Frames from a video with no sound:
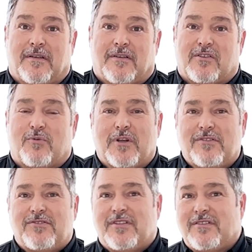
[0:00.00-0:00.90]
So what
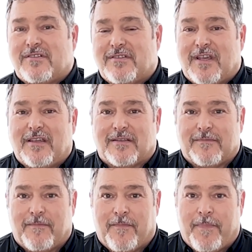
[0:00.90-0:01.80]
is Jesus saying?
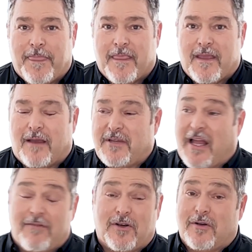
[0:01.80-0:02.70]
I mean,
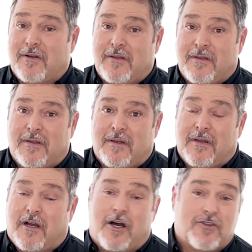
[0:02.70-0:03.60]
I've heard
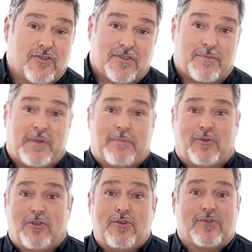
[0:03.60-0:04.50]
hundreds of people
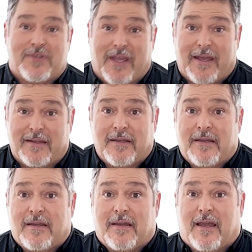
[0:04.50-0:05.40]
use that
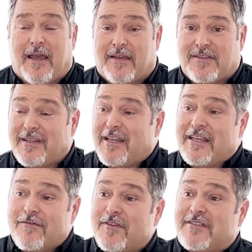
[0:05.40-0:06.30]
as an
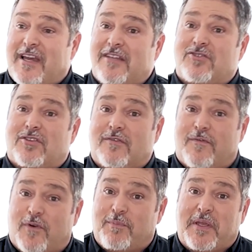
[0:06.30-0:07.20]
invitation
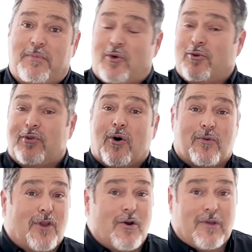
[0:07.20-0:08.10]
for people who
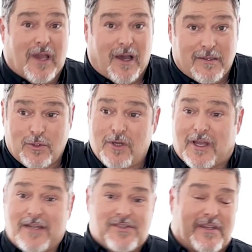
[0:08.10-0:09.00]
don't know God. Look,
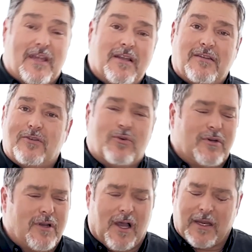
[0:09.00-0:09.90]
I stand at the door
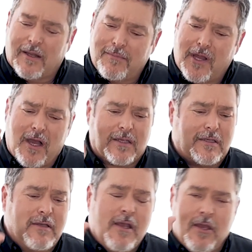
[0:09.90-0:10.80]
knocking. I'm
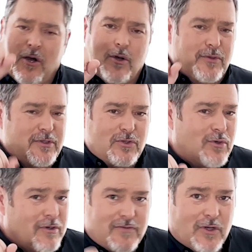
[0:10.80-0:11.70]
knocking on the
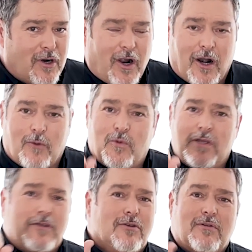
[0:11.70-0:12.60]
door of your heart.
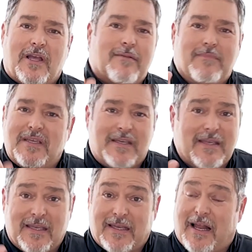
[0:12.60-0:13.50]
Will you let
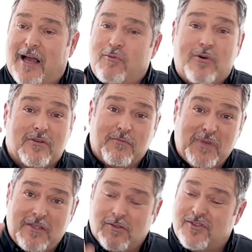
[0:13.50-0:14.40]
me in? I want to
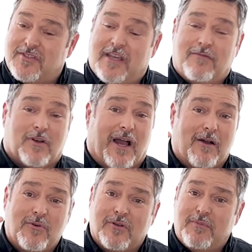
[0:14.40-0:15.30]
be your Savior. I
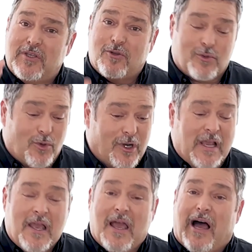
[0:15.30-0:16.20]
want to be your
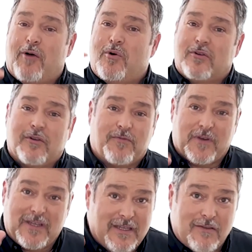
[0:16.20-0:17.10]
Lord. I want to
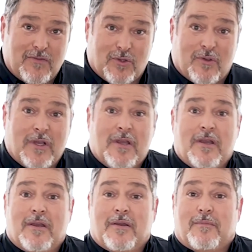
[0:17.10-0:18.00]
forgive you.
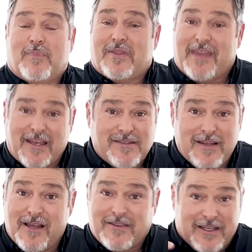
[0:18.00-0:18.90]
But that's
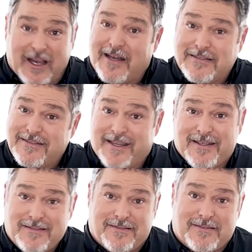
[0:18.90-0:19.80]
not the
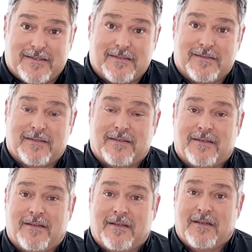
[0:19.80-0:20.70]
context
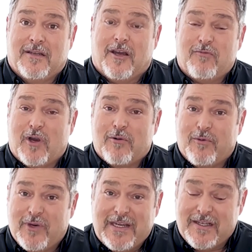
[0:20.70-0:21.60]
of what
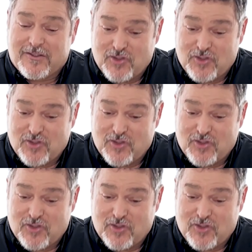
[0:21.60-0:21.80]
we're reading.